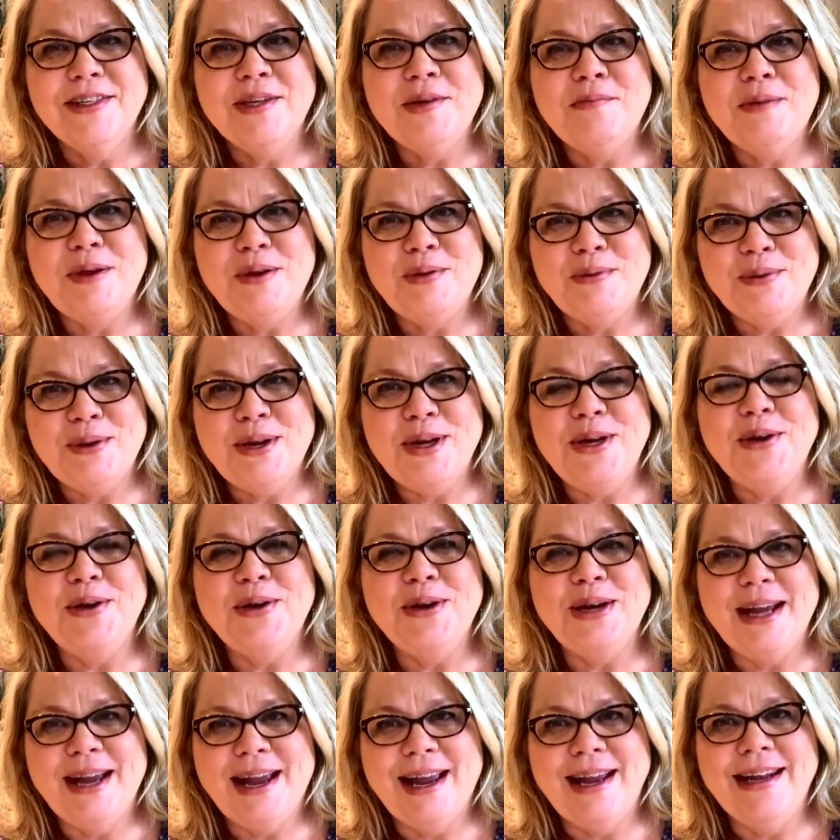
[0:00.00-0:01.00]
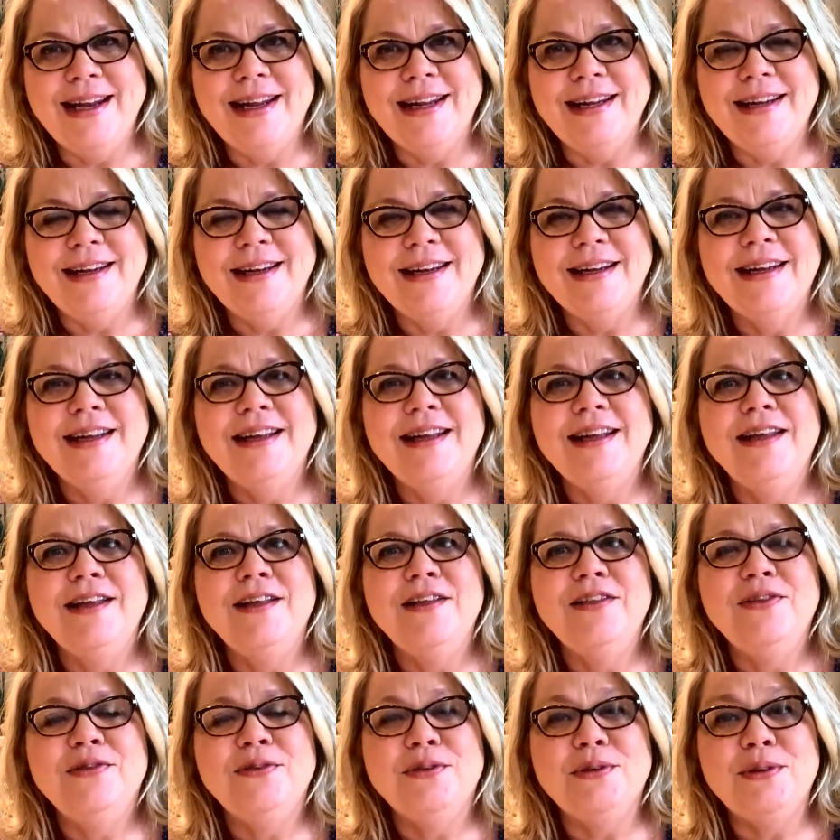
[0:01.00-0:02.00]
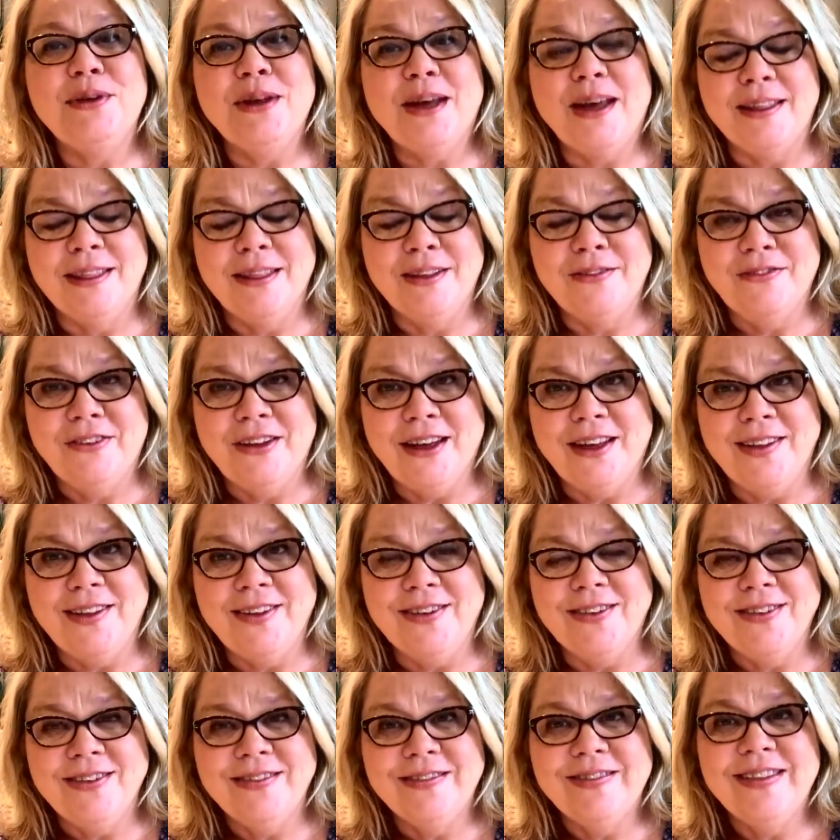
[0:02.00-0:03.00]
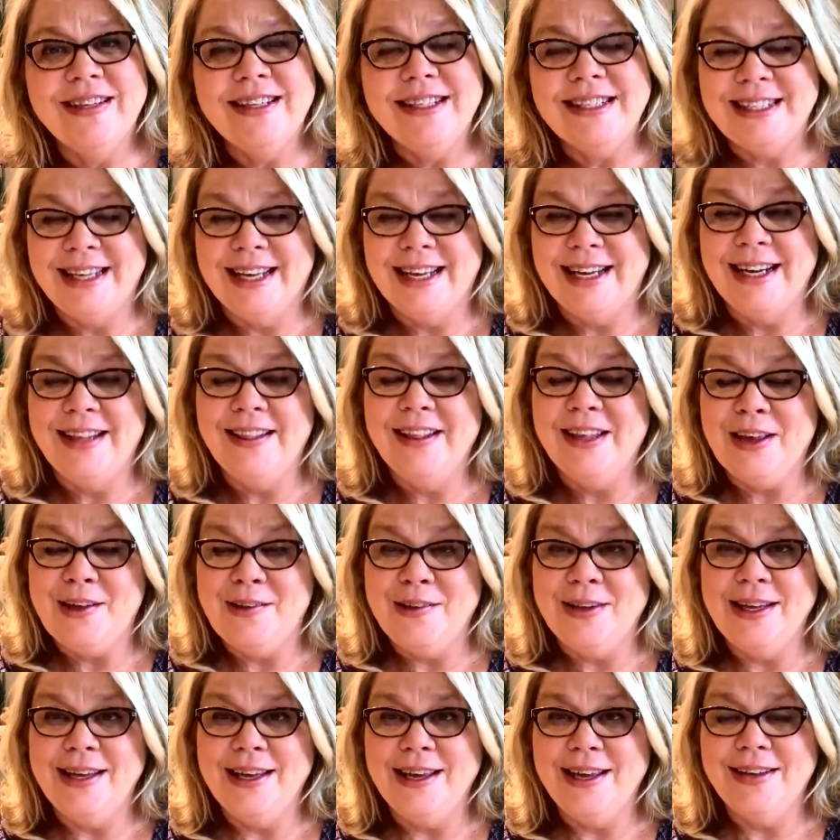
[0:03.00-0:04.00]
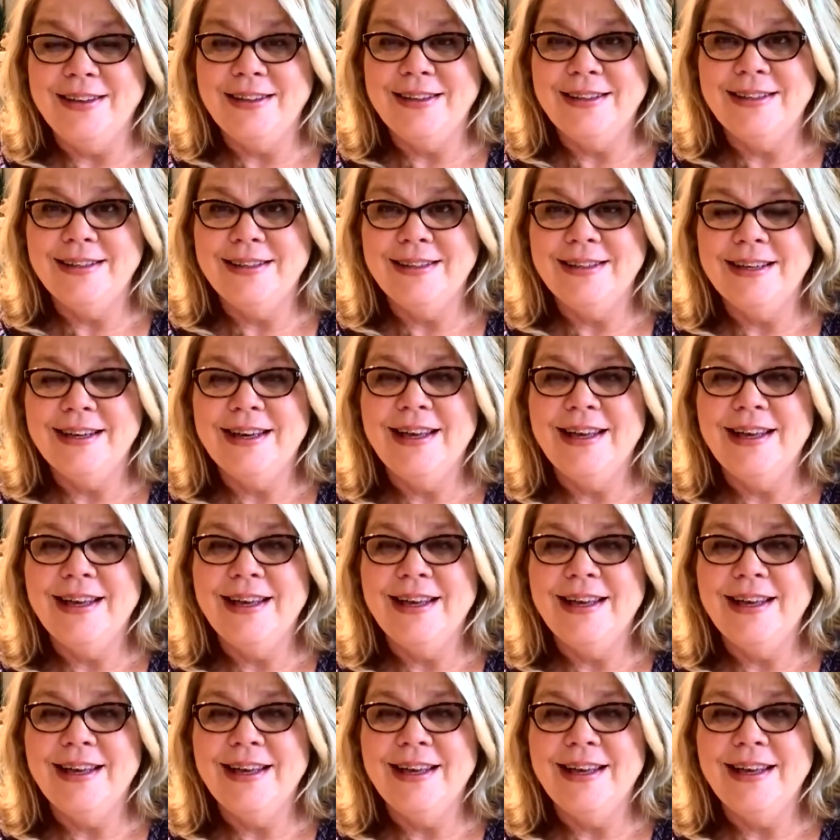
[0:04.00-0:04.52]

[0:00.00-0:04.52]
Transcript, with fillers: to be recreated through God the Father, the Son, and the Holy Ghost.